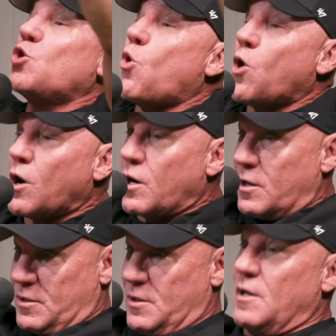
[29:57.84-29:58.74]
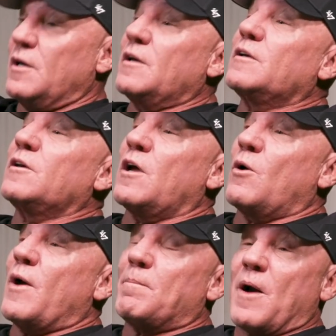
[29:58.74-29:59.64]
your,
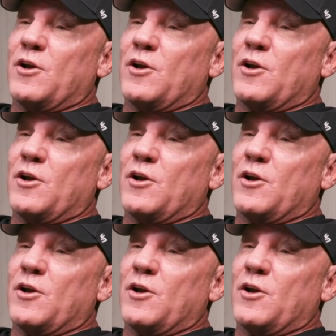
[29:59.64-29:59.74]
empire,